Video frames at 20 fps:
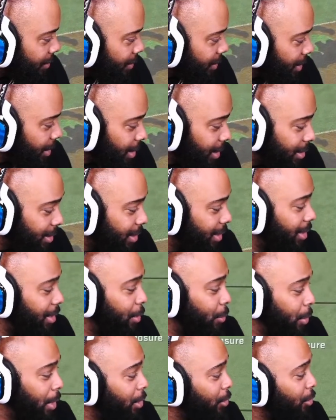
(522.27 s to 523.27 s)
Listen,
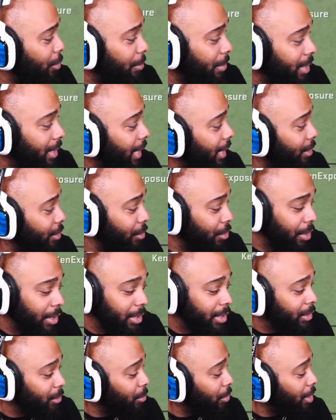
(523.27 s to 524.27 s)
you ain't gonna be that daughter
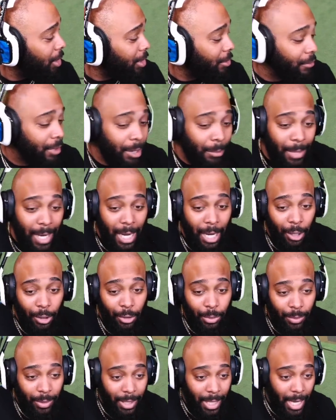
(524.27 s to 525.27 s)
just walking around my
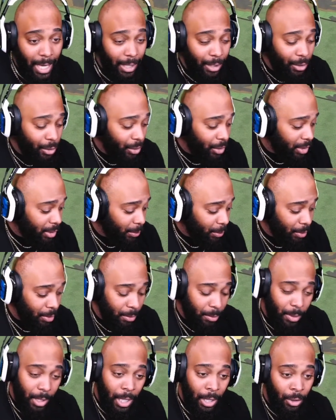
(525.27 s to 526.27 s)
house with a guy doing sports
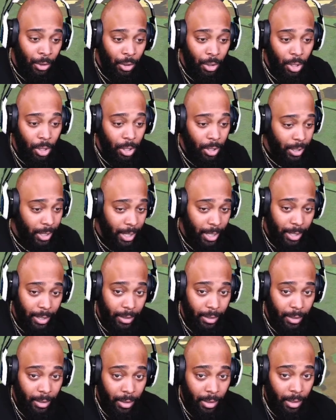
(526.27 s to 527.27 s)
bra on all day.
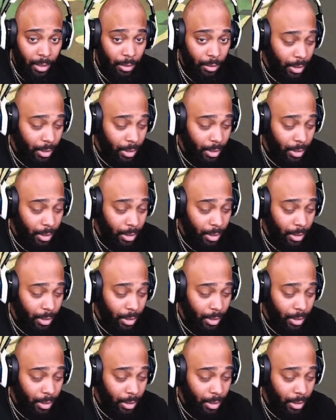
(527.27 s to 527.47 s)
You